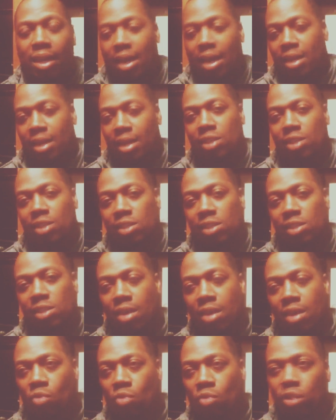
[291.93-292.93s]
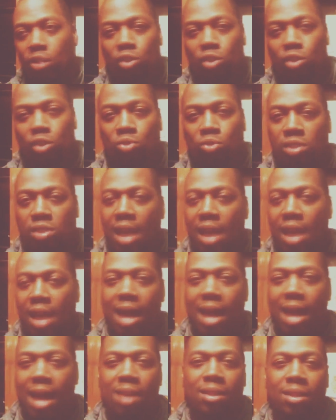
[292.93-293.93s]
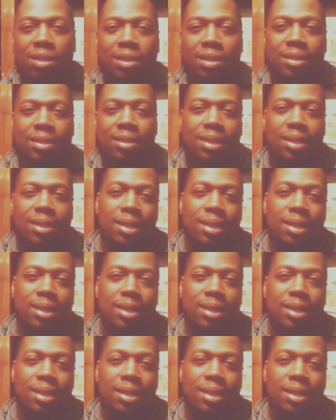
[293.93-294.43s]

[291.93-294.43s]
and they just had an original style, and